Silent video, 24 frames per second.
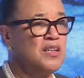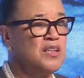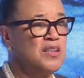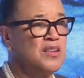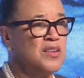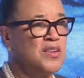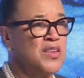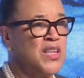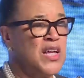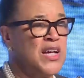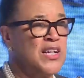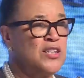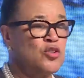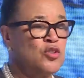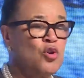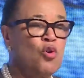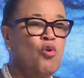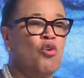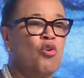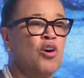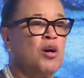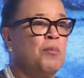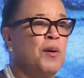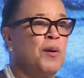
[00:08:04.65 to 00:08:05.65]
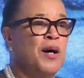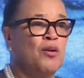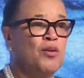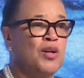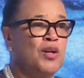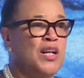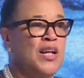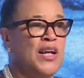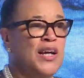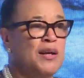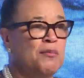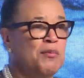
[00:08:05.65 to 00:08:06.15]
they talk about
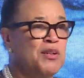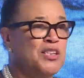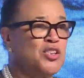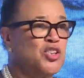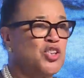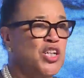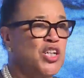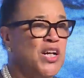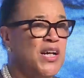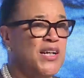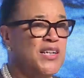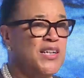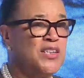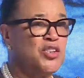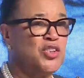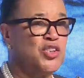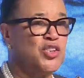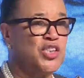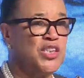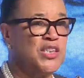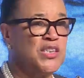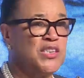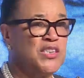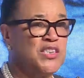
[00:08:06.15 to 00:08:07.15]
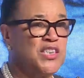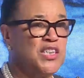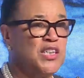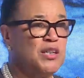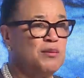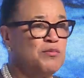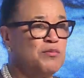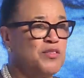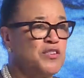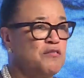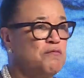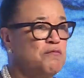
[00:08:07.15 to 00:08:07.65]
climate change in
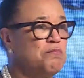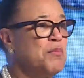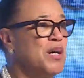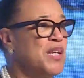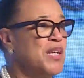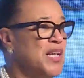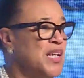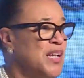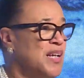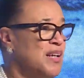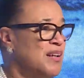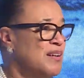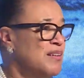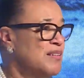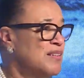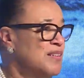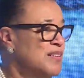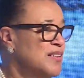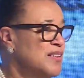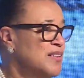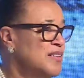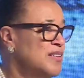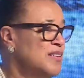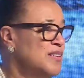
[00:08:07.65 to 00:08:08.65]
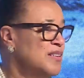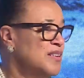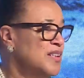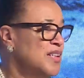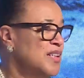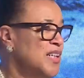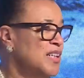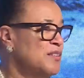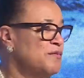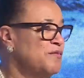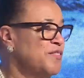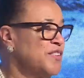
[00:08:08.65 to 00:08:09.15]
terms of money
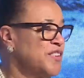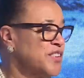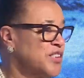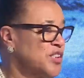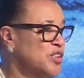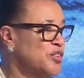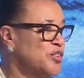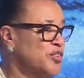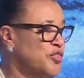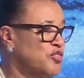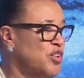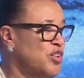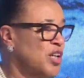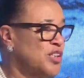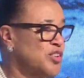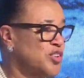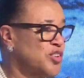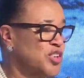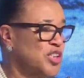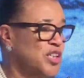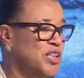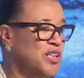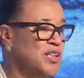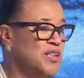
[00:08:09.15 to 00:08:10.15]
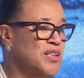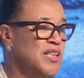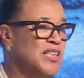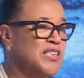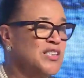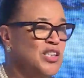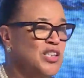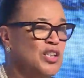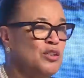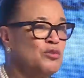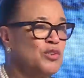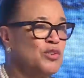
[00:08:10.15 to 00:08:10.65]
and physical structure. They
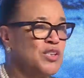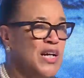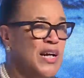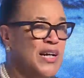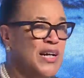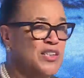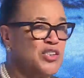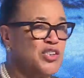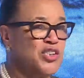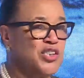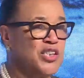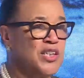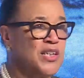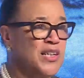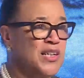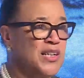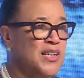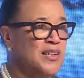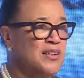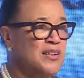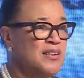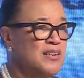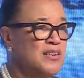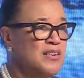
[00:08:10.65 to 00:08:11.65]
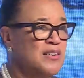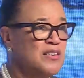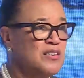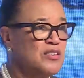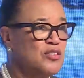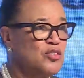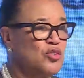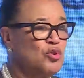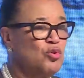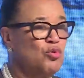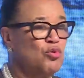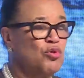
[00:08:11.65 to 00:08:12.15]
don't actually
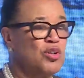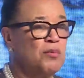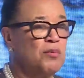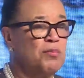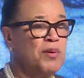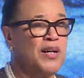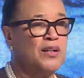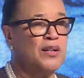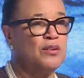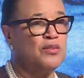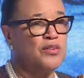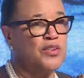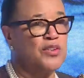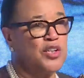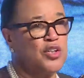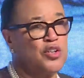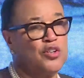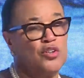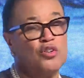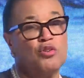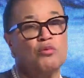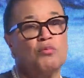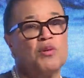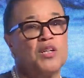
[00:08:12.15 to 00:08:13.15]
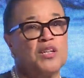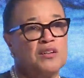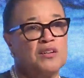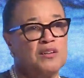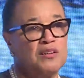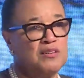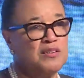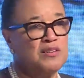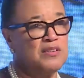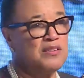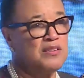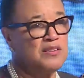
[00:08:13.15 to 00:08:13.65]
talk about the human
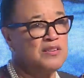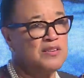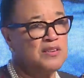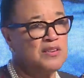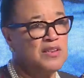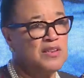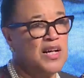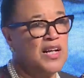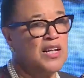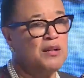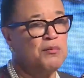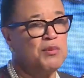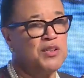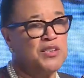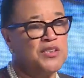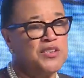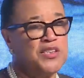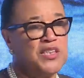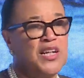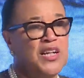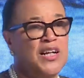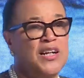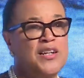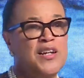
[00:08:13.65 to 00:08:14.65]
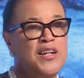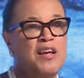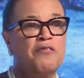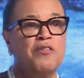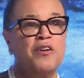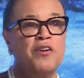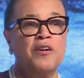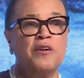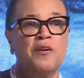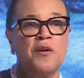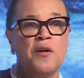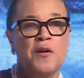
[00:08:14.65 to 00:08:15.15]
element. And I'll
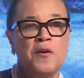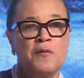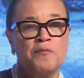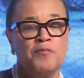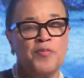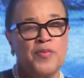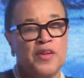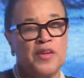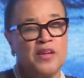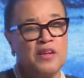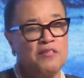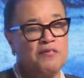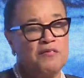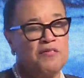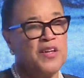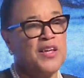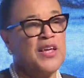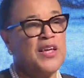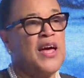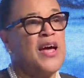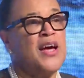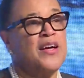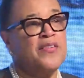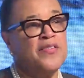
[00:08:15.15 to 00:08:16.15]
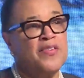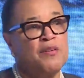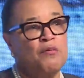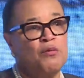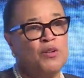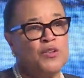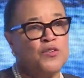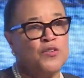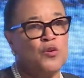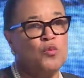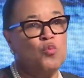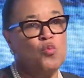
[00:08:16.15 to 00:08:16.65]
never forget, there
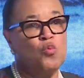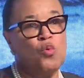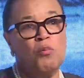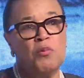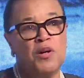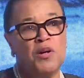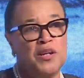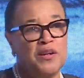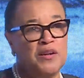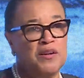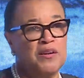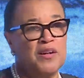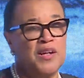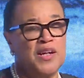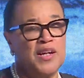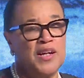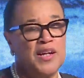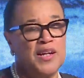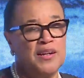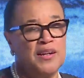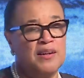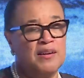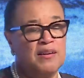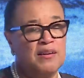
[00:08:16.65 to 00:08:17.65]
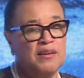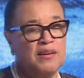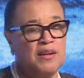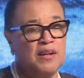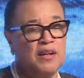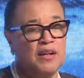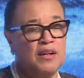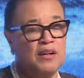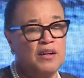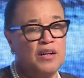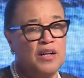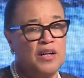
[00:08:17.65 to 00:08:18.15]
was a woman
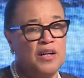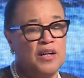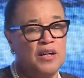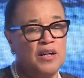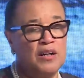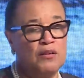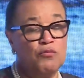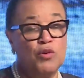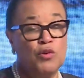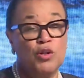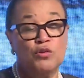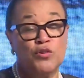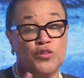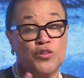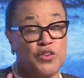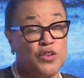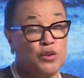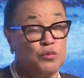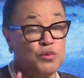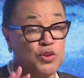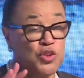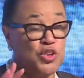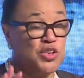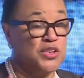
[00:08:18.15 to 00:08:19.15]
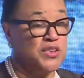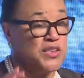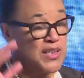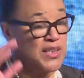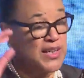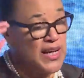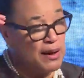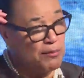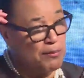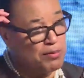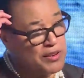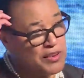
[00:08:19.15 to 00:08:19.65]
in Roseau, which is the
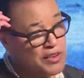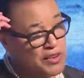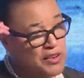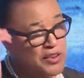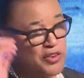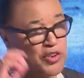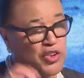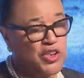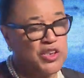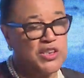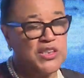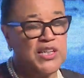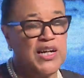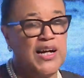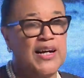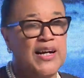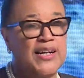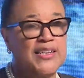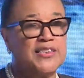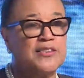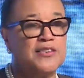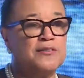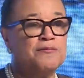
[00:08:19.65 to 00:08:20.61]
capital. She'd had